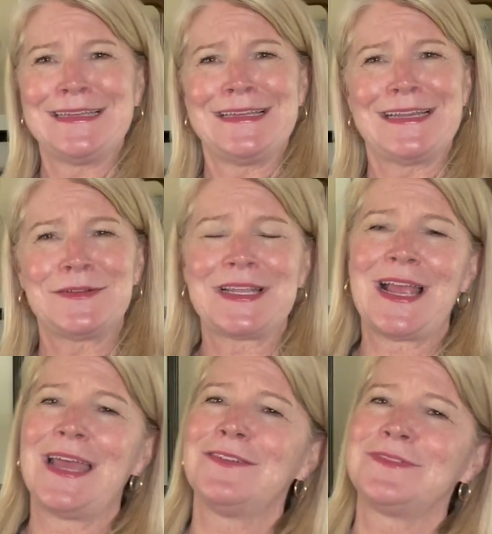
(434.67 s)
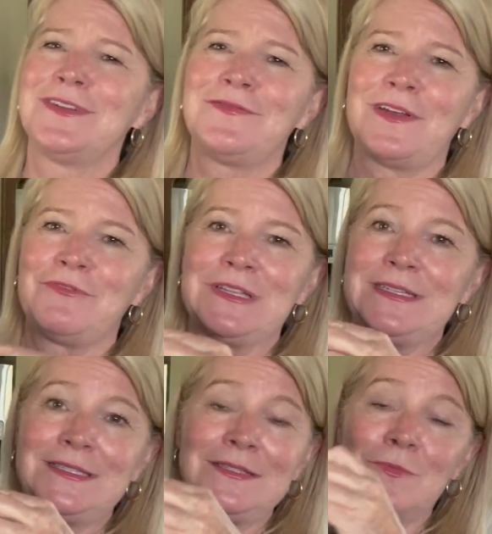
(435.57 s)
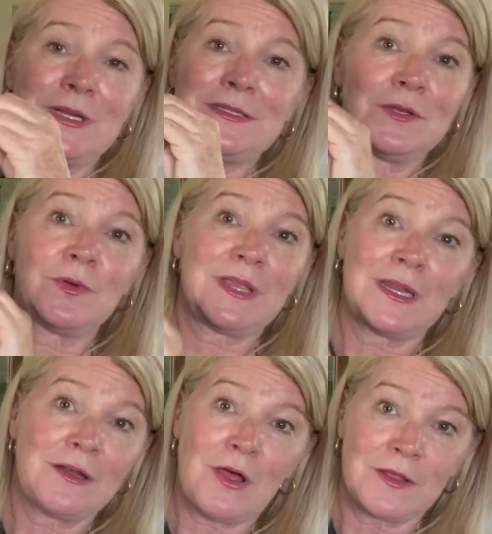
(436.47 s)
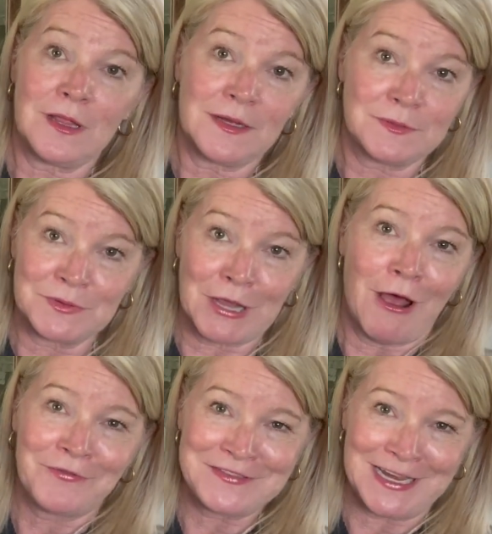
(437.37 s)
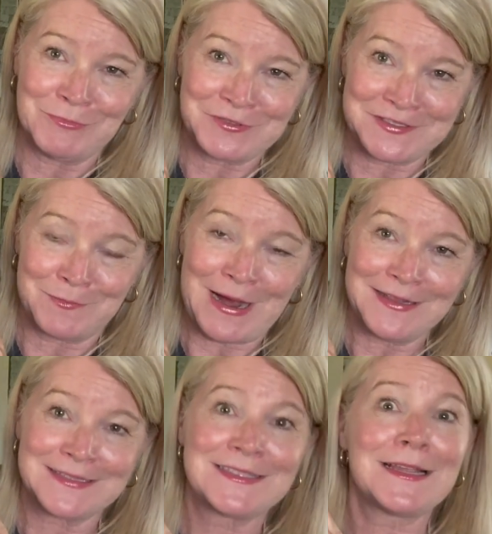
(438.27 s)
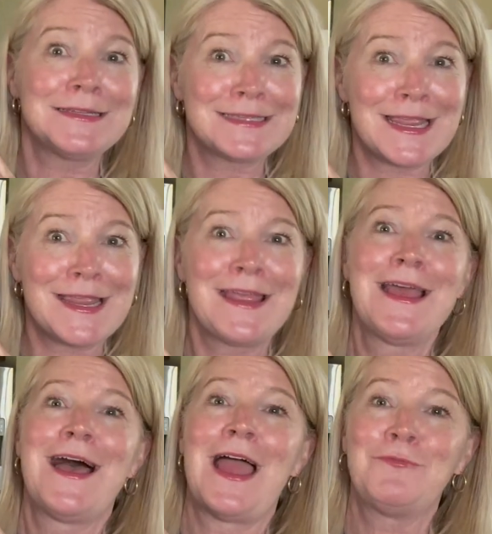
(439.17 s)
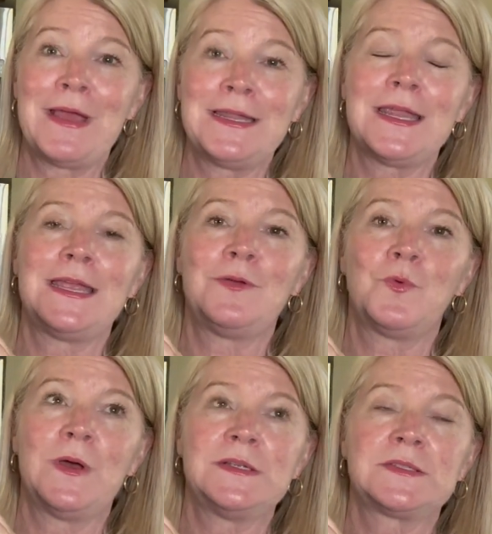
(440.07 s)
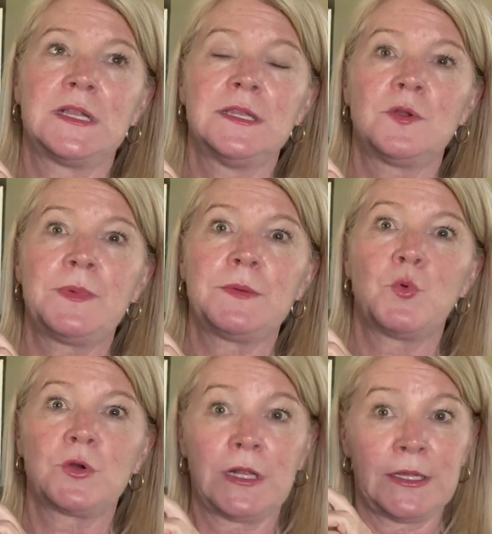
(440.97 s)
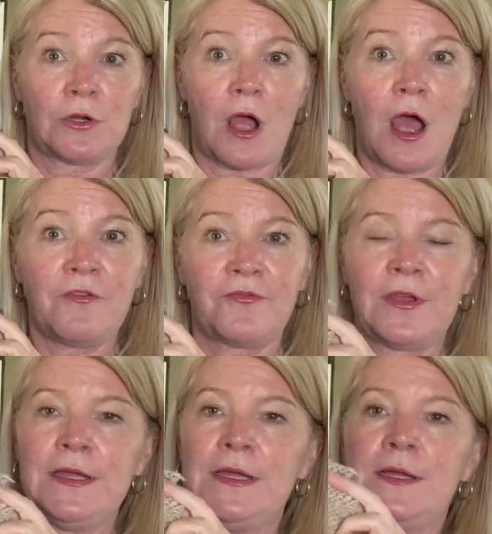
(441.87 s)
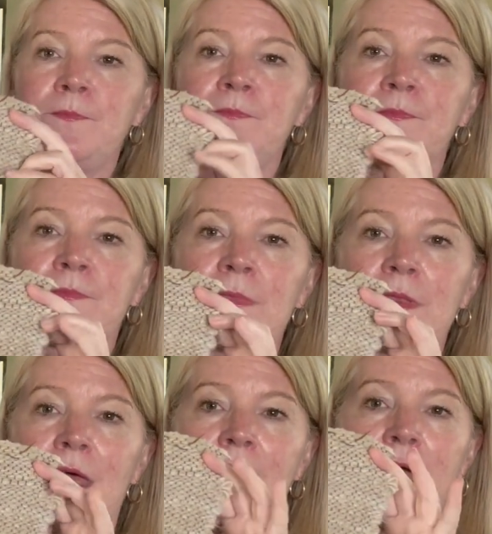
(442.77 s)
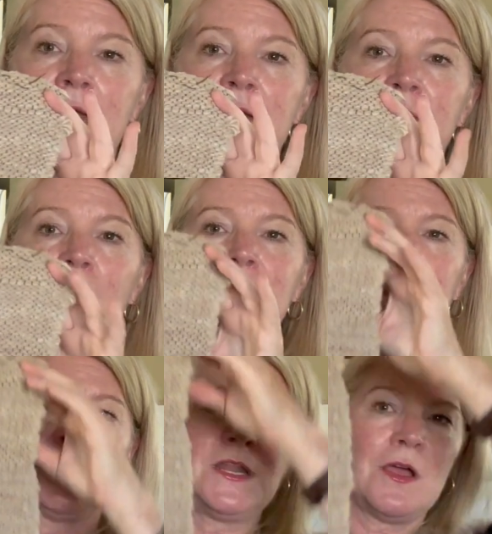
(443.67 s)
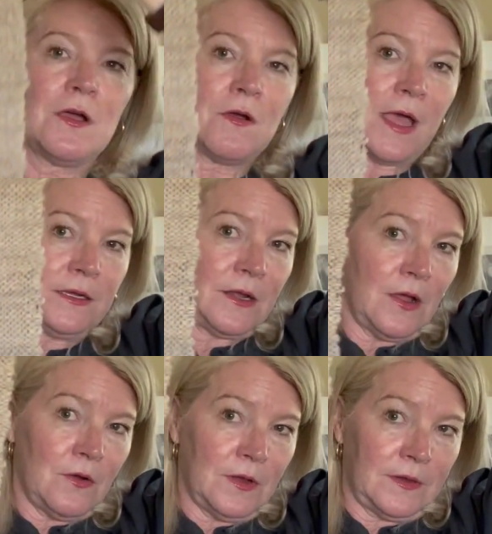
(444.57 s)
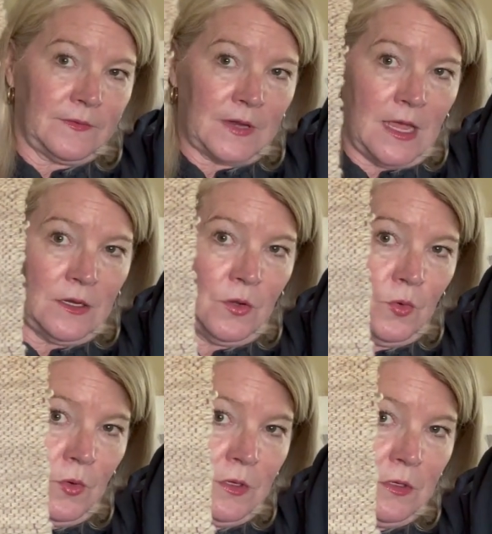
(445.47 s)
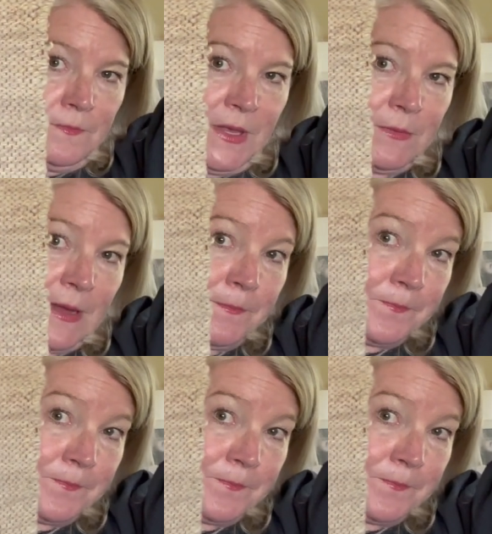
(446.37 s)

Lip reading: and I was like, I don't know if I really want to deal with getting all the collectibles off the table just to buy this. Second day I went, it was a little bit more cleared off. And so I was like, you know, I don't know, it's kind of cool. Anyway,